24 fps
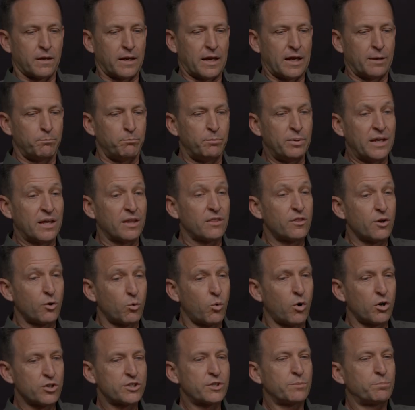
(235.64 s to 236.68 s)
and being the
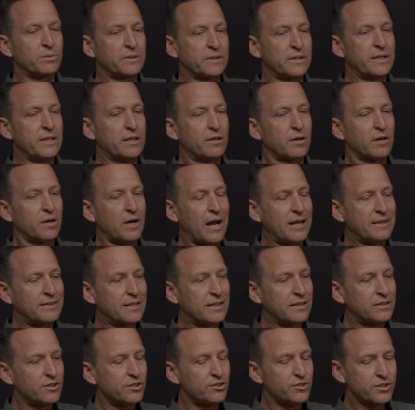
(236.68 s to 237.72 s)
worship leader, I
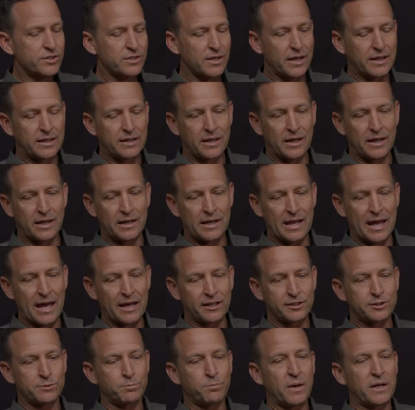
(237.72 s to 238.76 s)
think there's like an
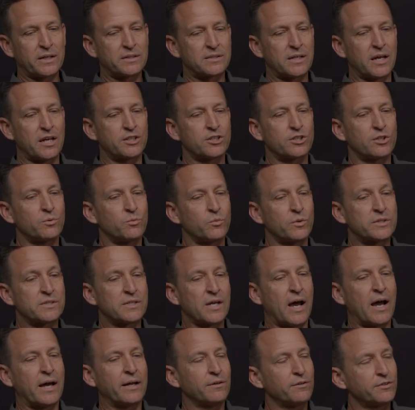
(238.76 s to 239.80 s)
expectation with
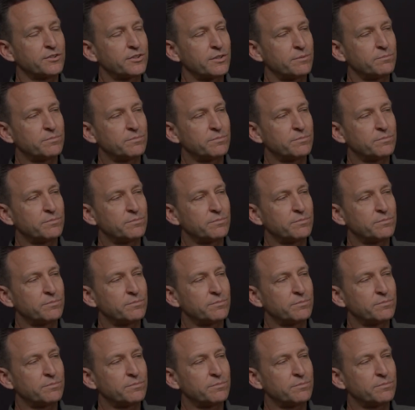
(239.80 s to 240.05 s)
titles